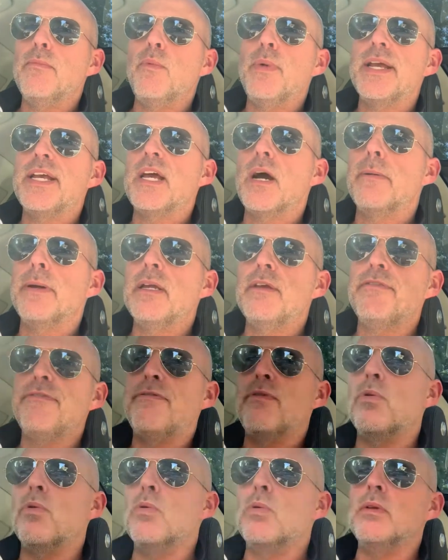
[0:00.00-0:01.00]
We're going
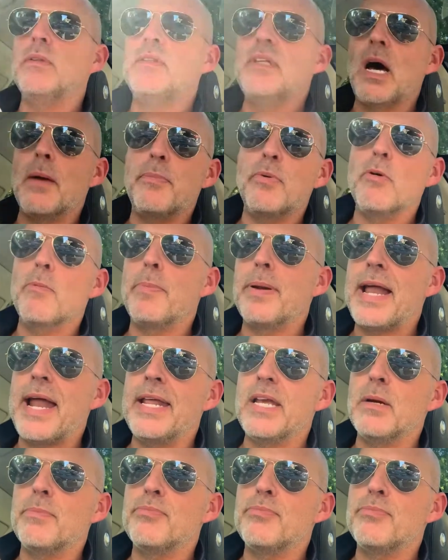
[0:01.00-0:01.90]
for double planning